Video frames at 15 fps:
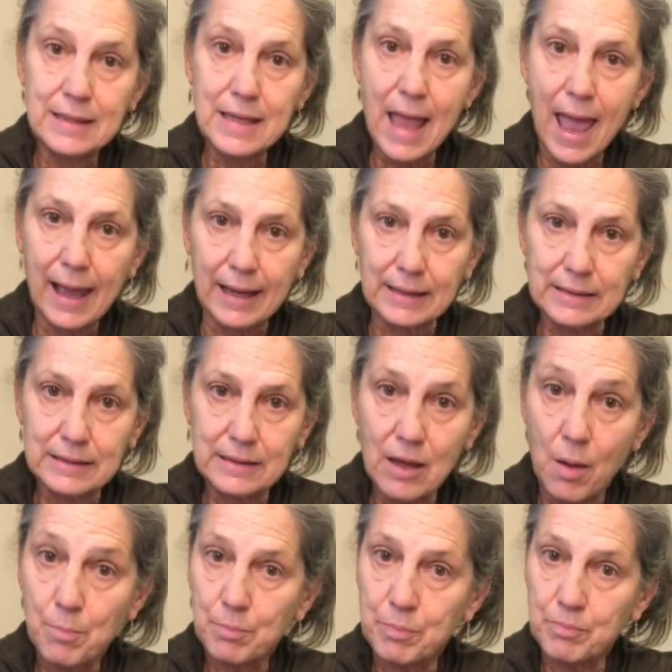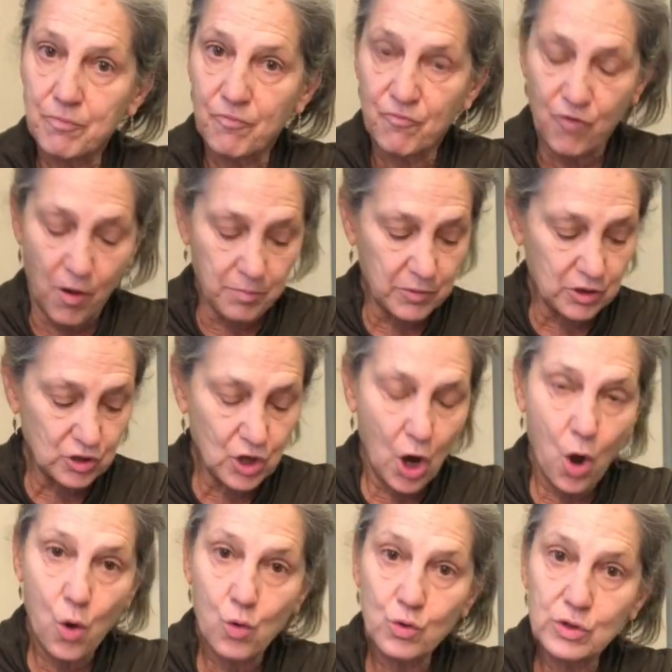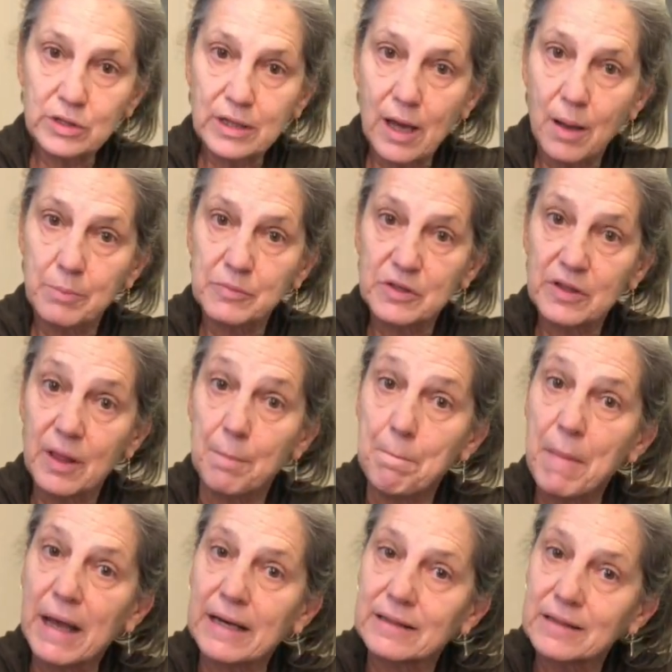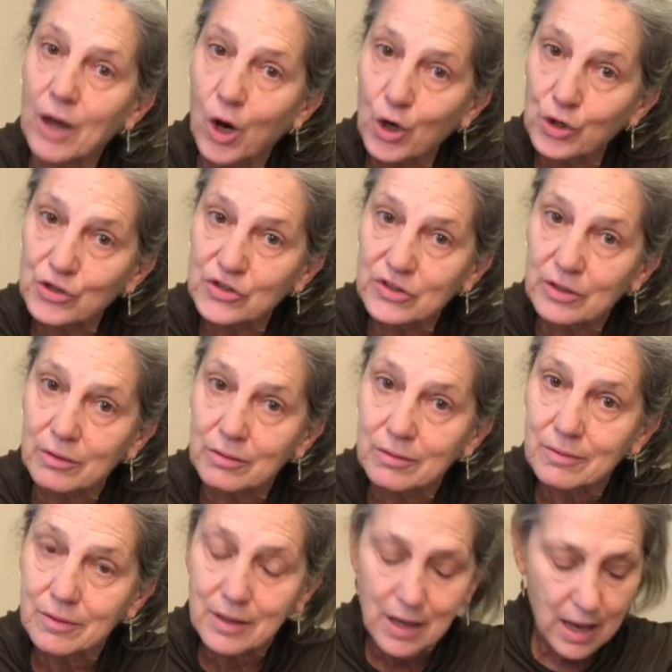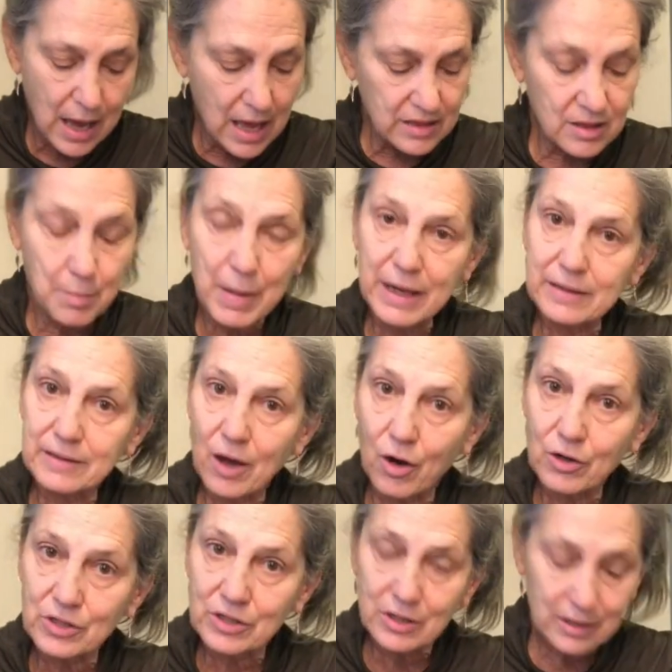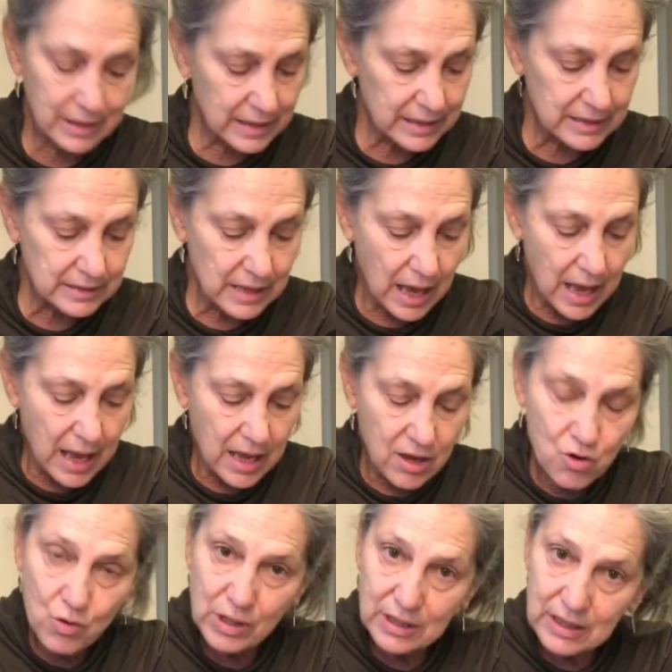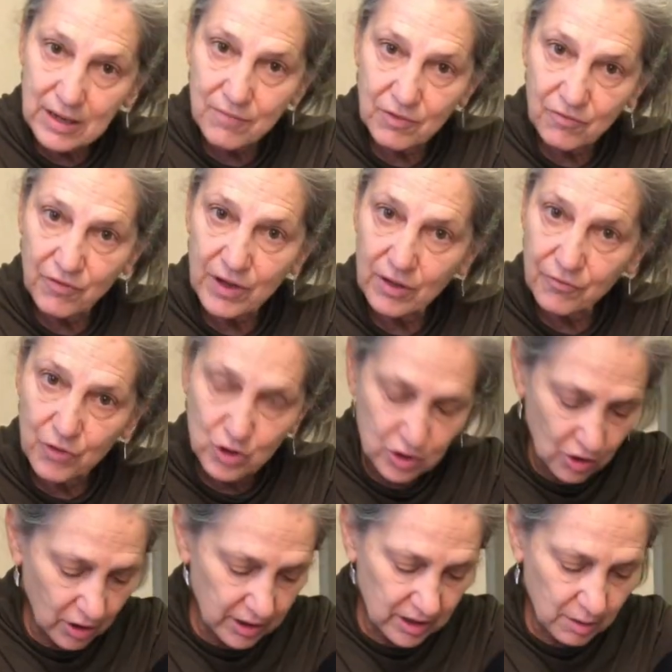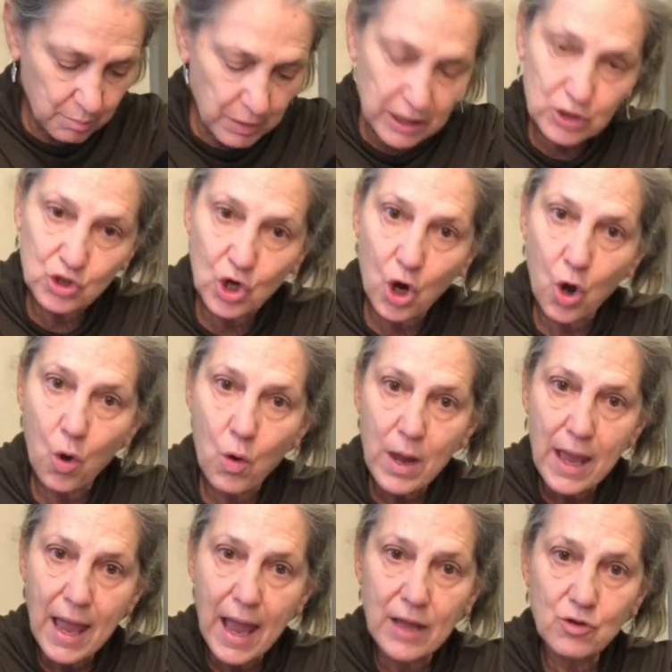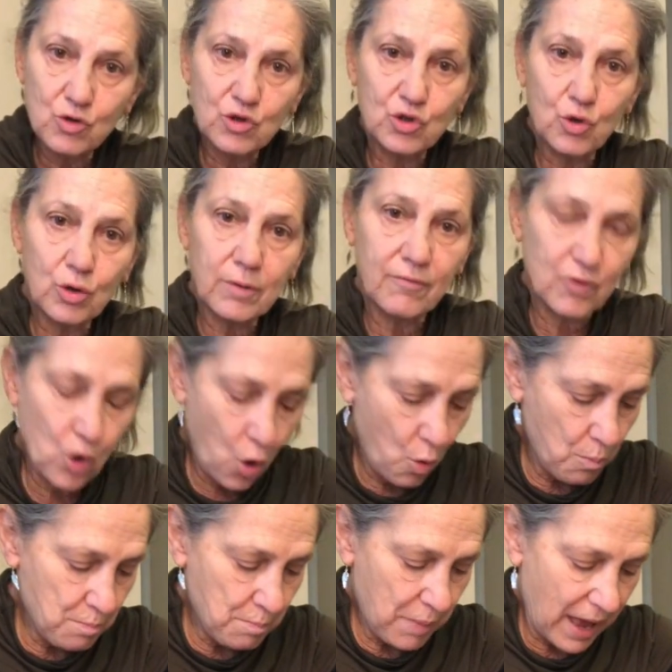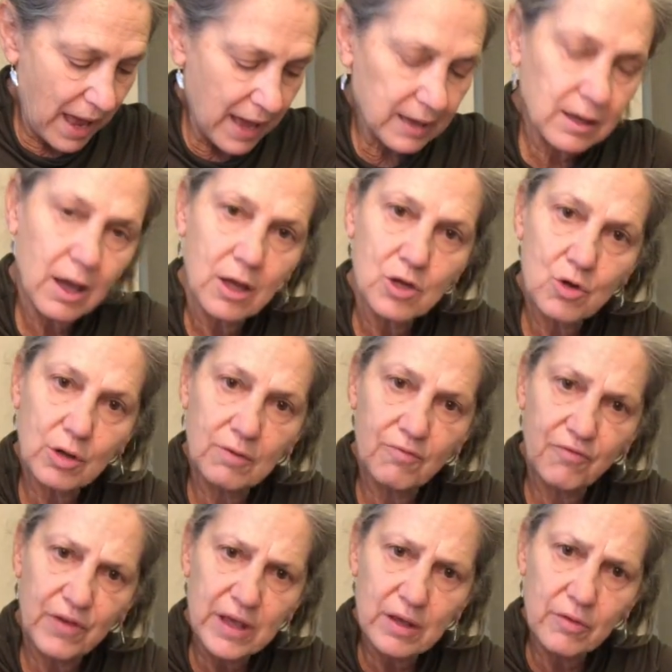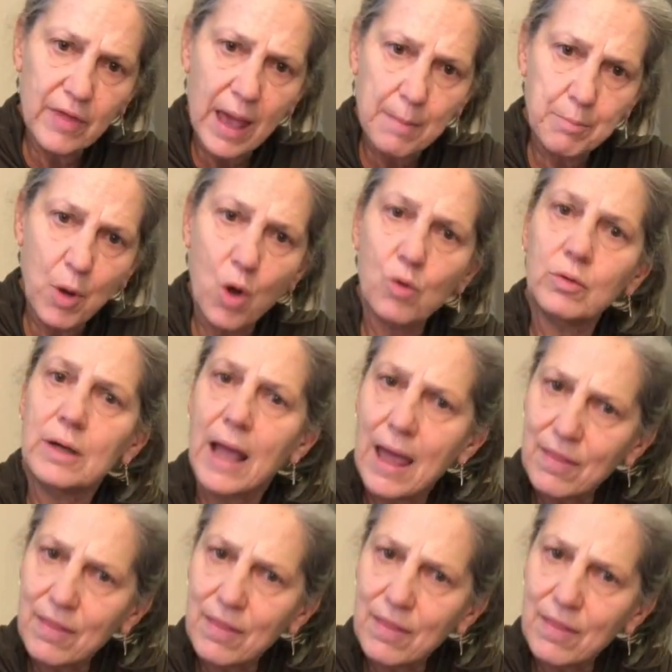Next, from the toes comes the metatarsal. The metatarsal is, you can even feel, if you start at the big toe and you sort of go back, you can feel that bone.